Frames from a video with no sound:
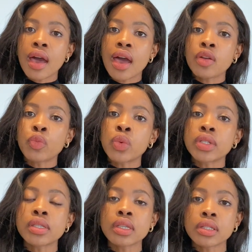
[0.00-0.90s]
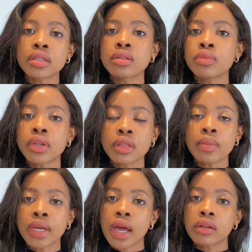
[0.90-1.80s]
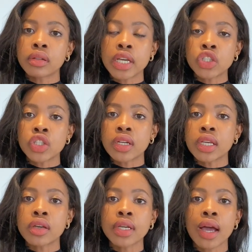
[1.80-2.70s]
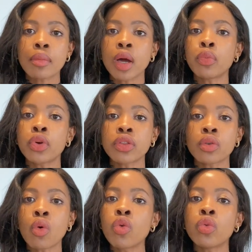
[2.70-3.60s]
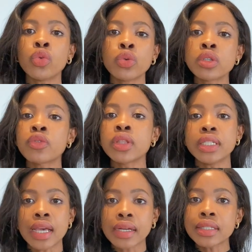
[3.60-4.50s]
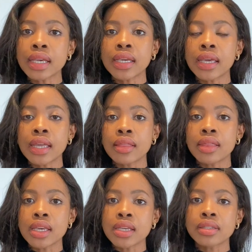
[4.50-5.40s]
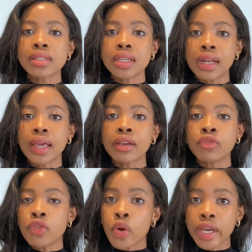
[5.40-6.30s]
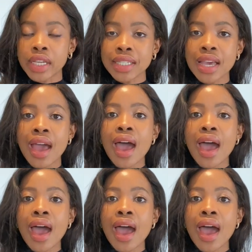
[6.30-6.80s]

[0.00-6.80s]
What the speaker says: and we would sit with the mechanical engineer and he would come up with all the routes for the ducting in the ceiling void.